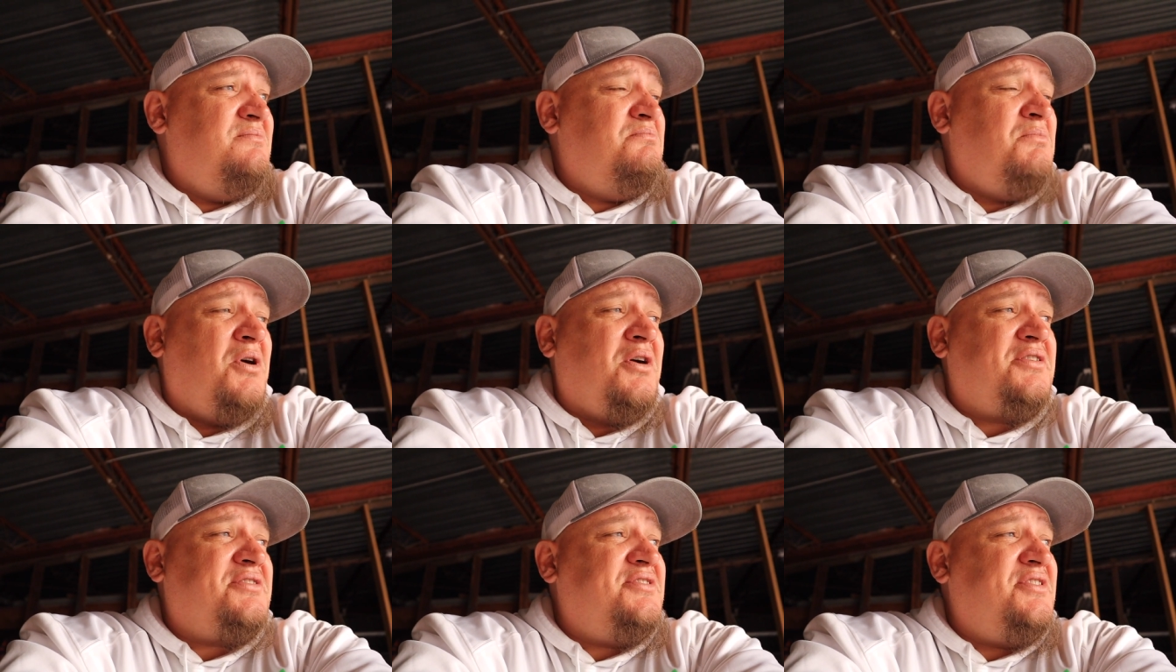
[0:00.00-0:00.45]

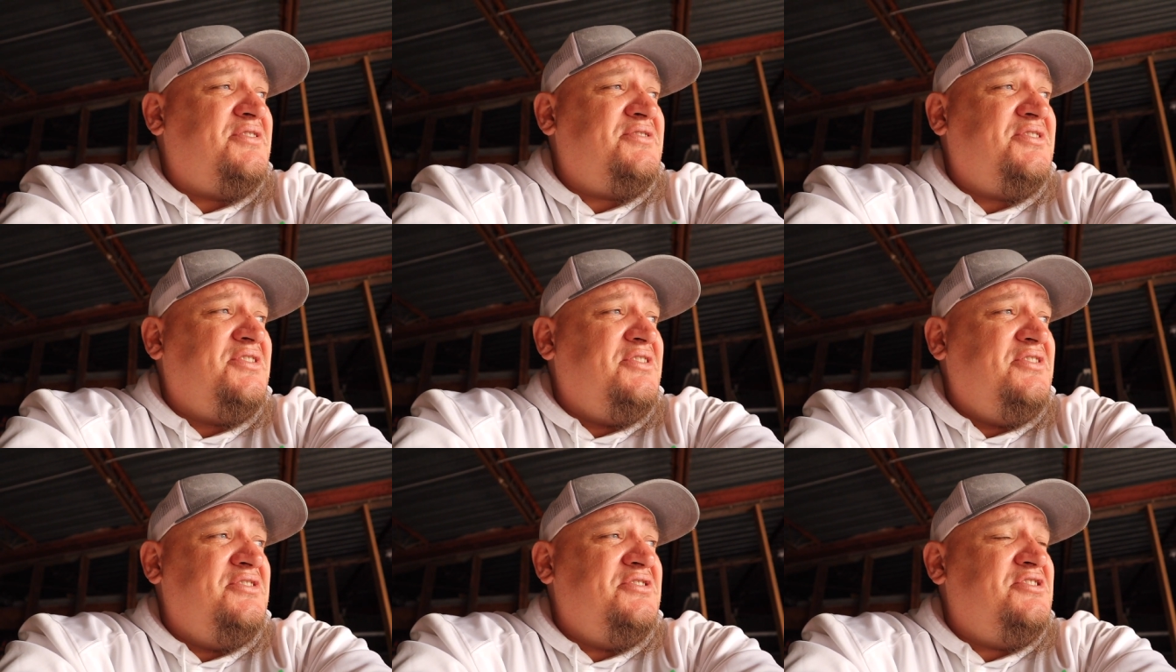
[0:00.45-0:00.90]
Mark does
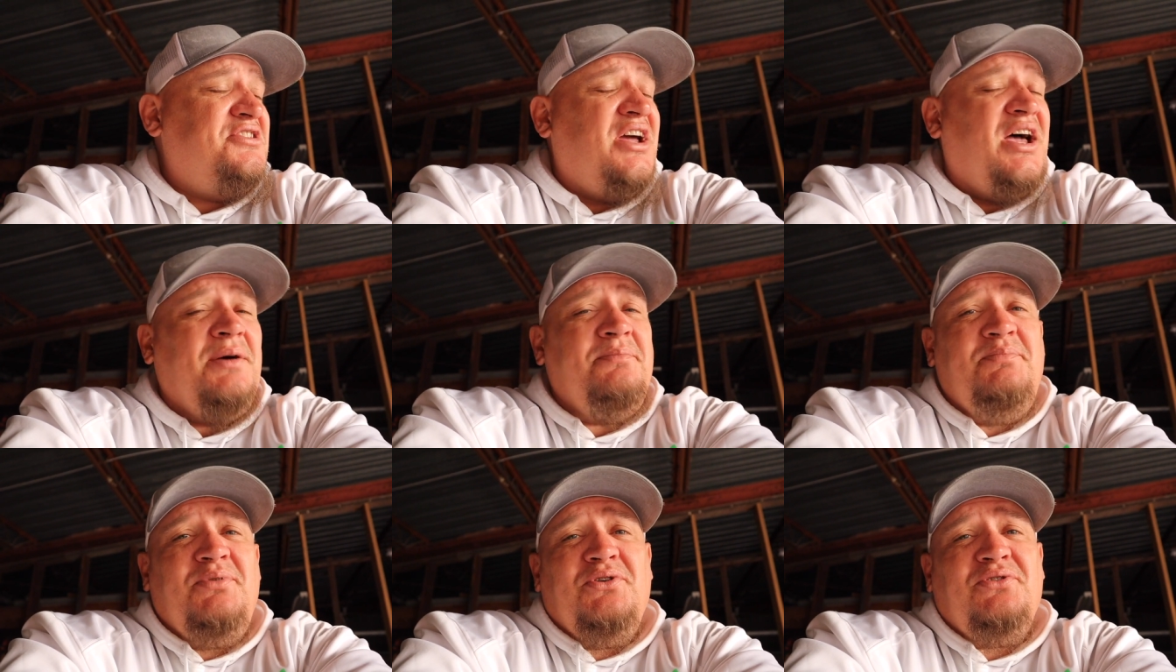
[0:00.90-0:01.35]
a good
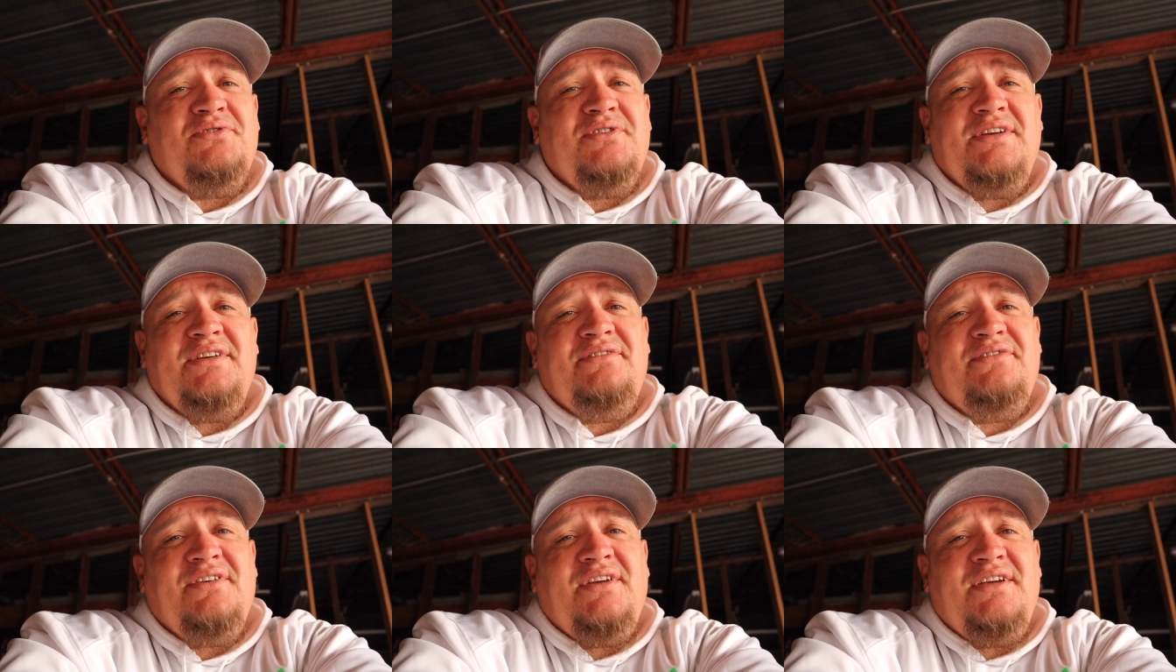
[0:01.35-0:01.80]
job
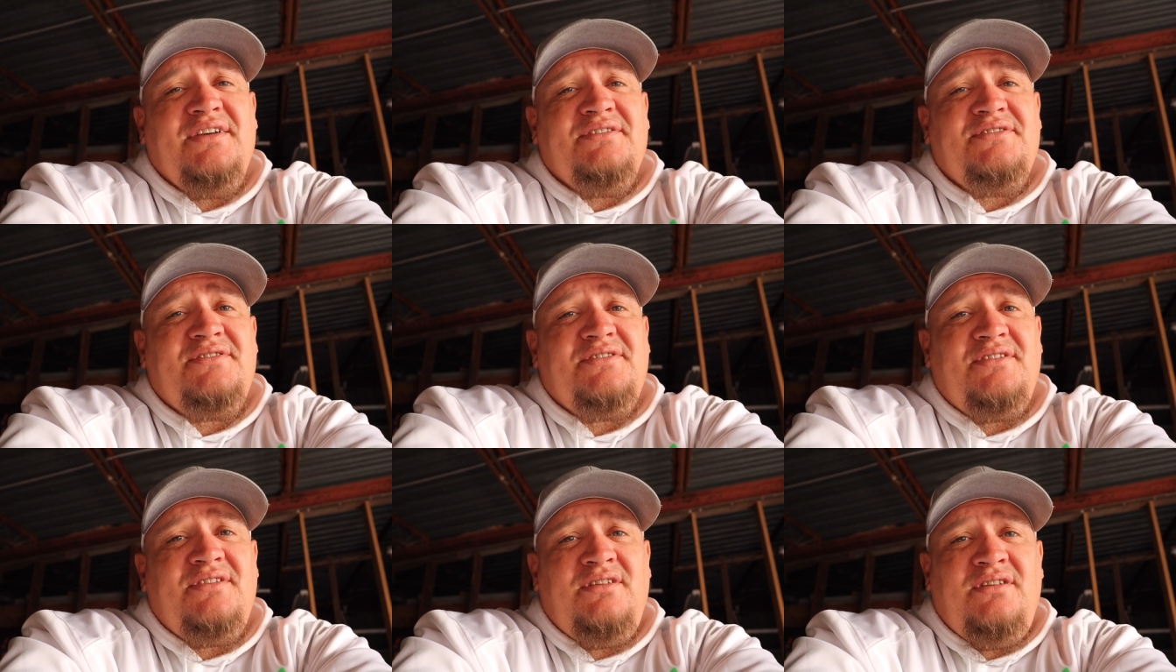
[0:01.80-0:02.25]
building
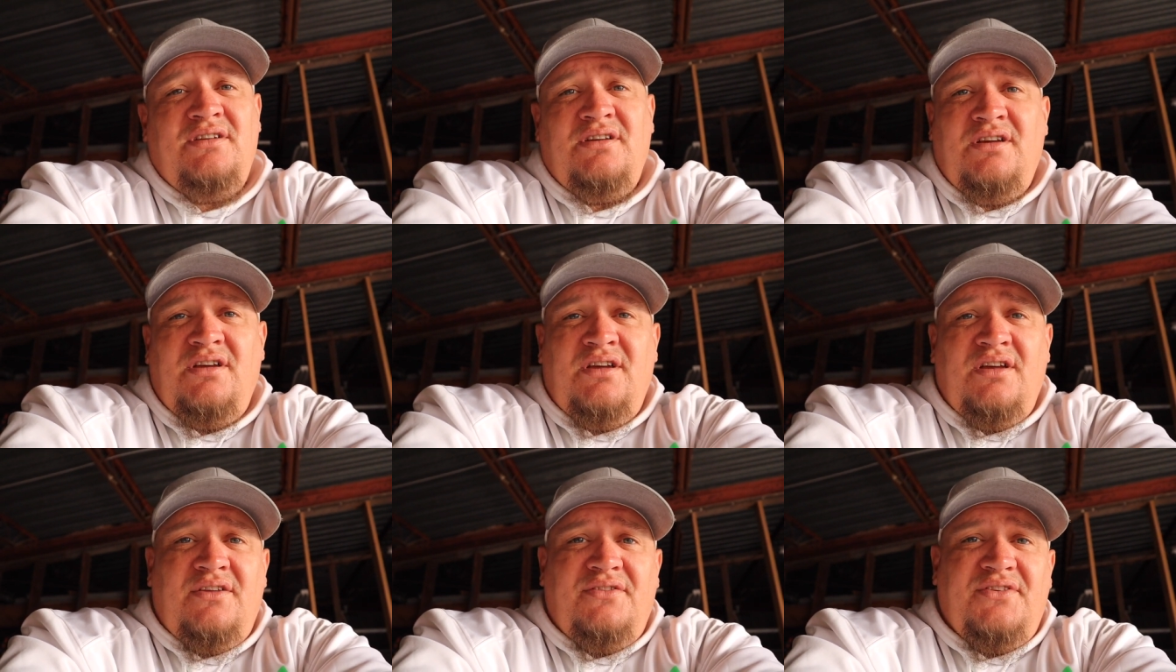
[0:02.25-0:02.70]
things.
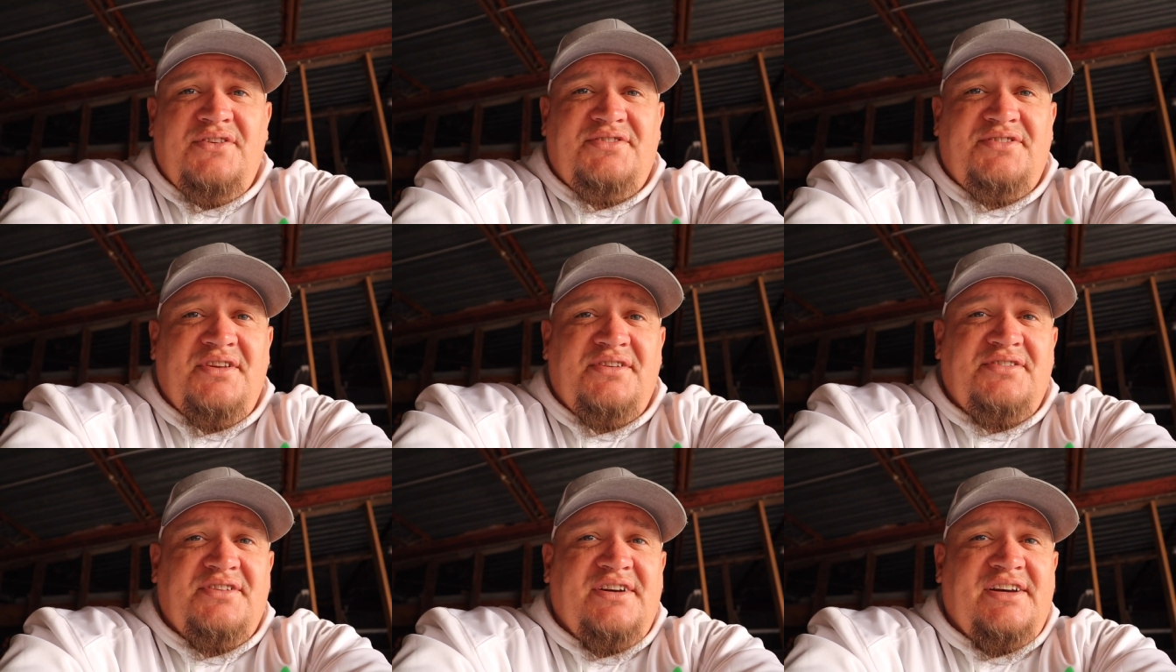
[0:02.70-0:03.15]

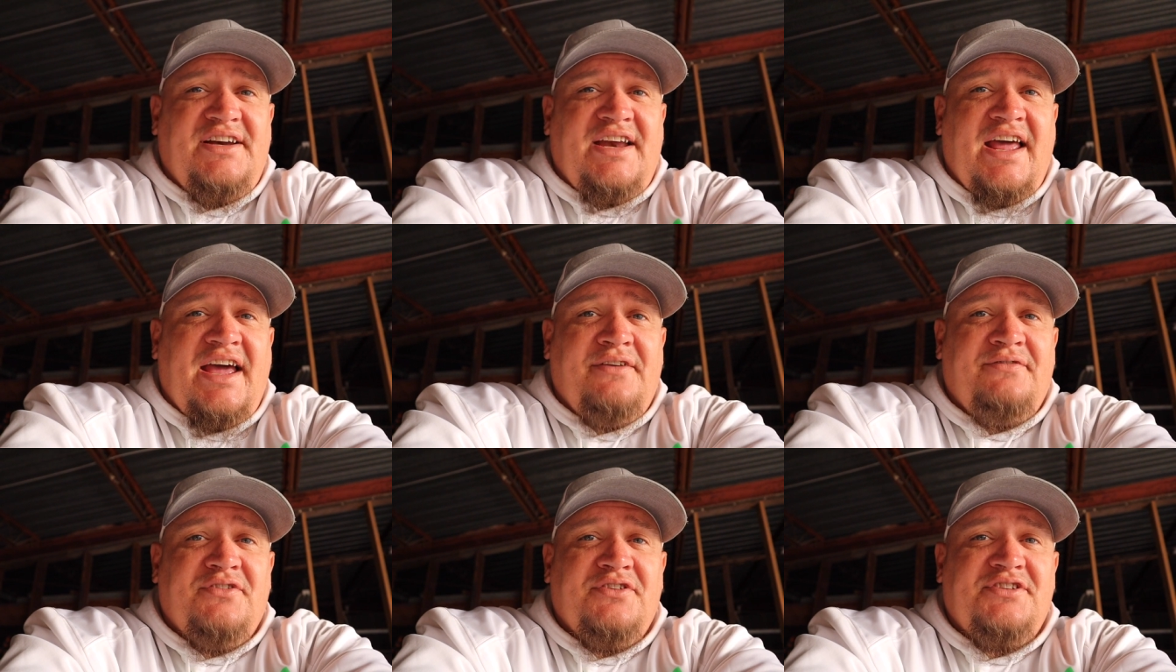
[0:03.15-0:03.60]
This isn't an
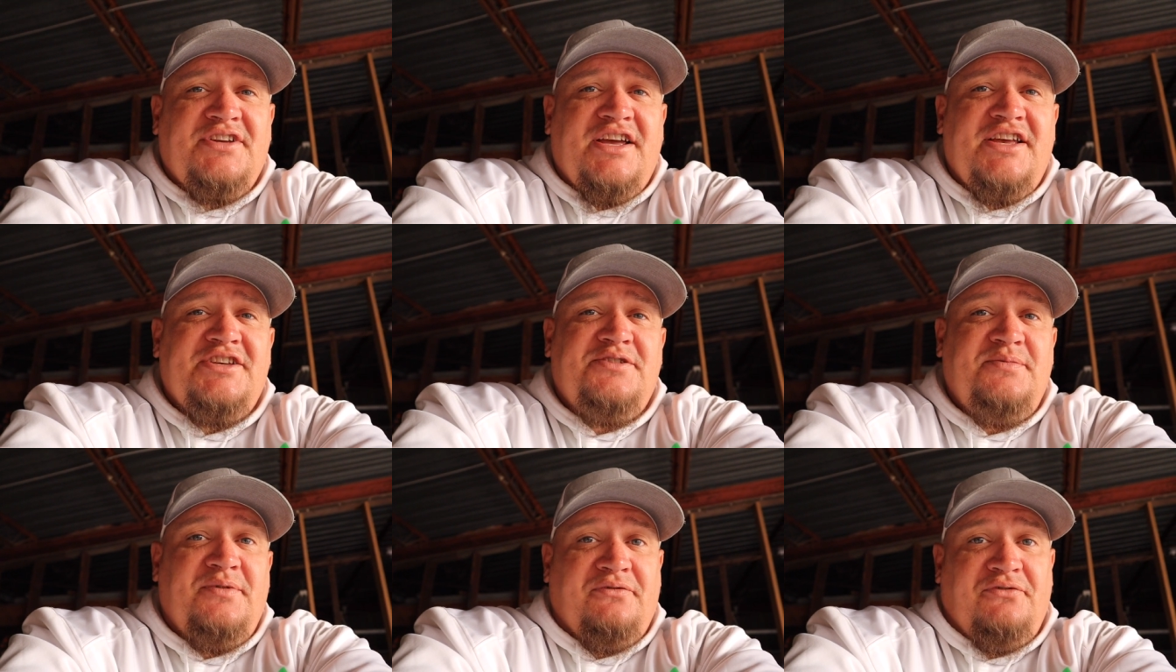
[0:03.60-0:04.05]

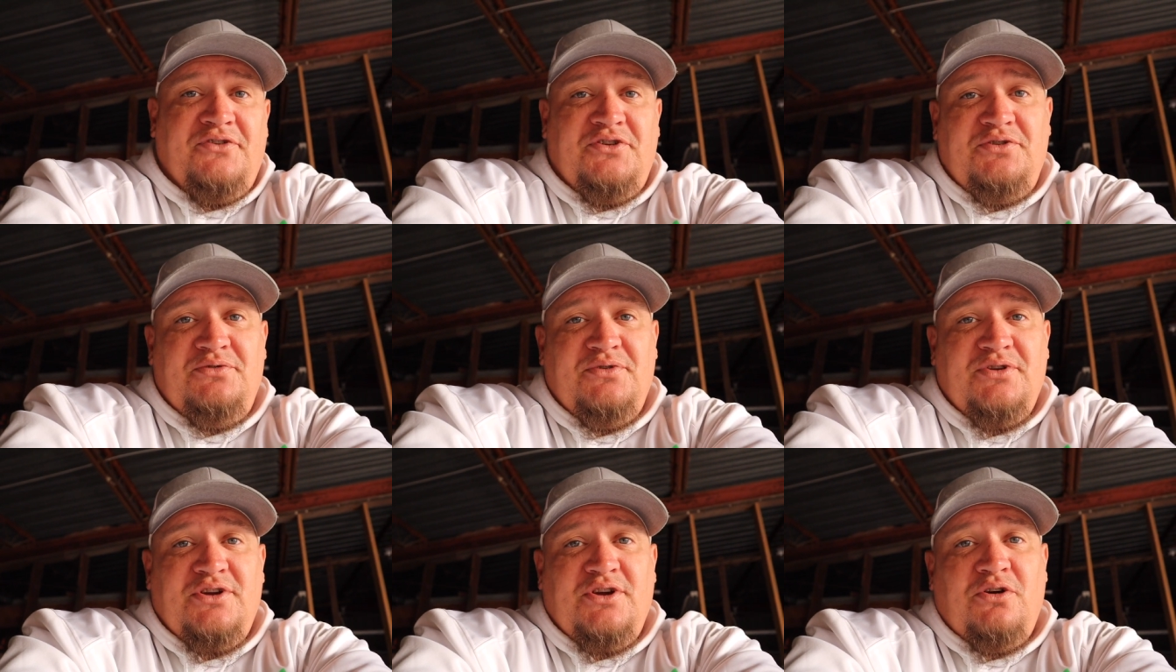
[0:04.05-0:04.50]
advertisement for
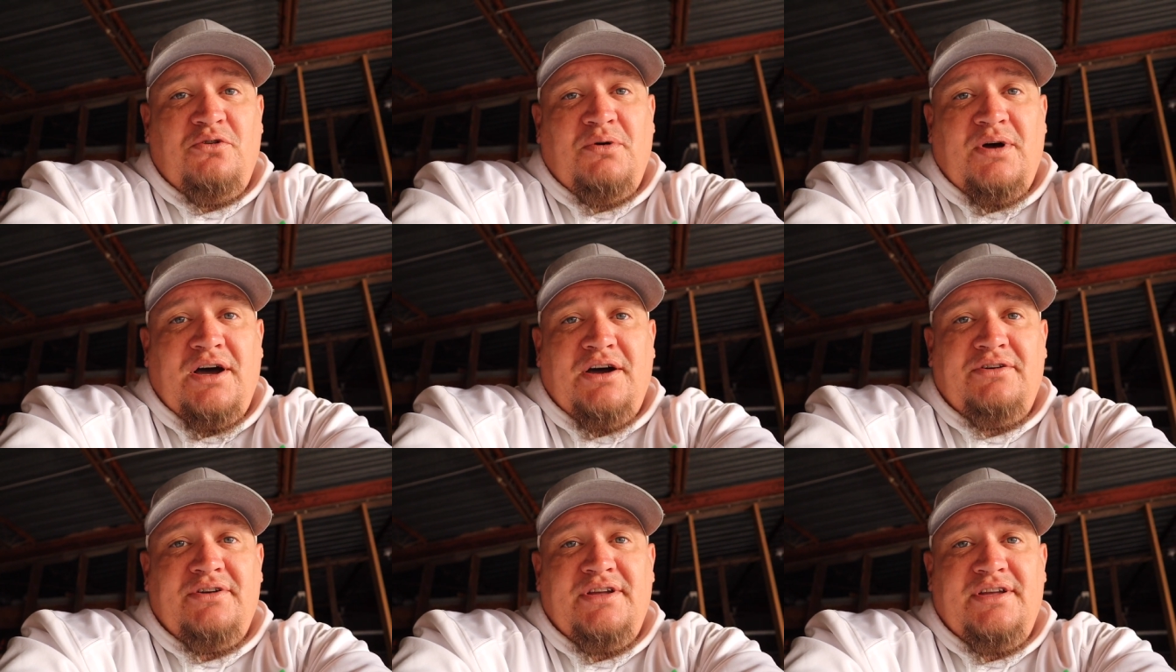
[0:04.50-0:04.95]
you to go
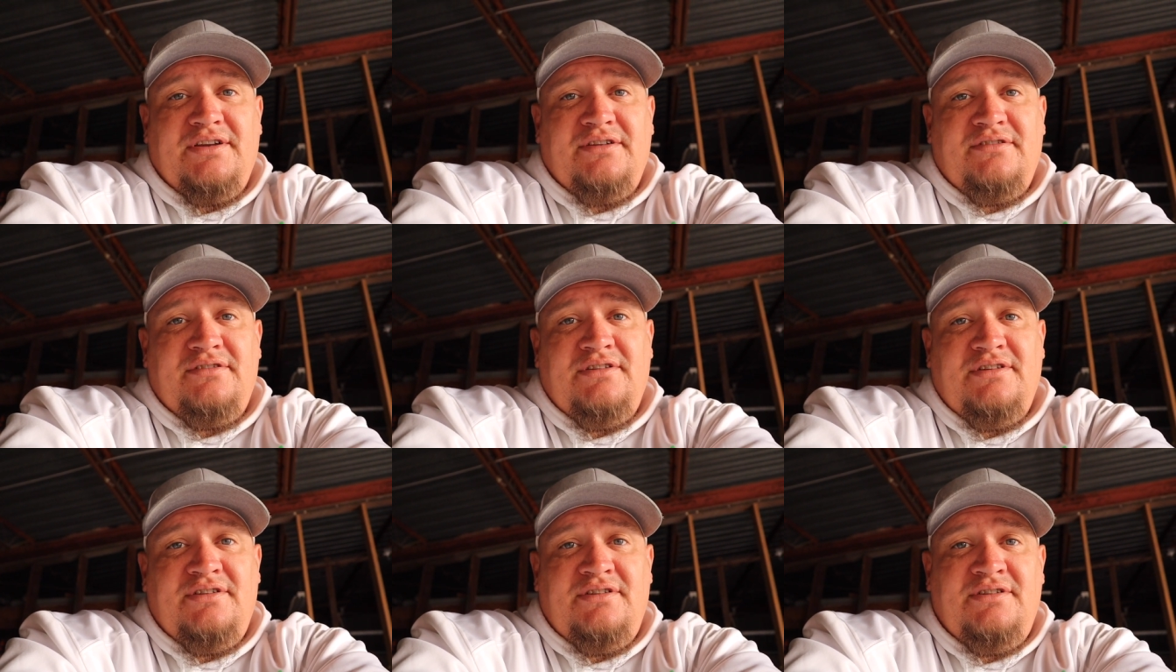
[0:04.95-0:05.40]
out
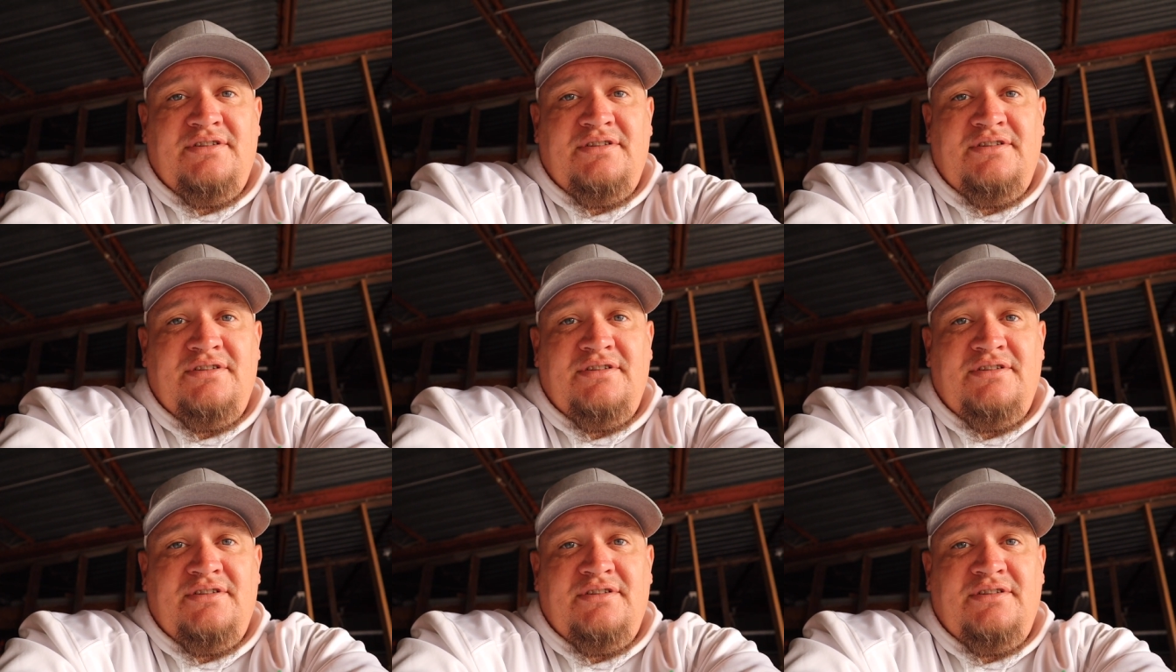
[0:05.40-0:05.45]
and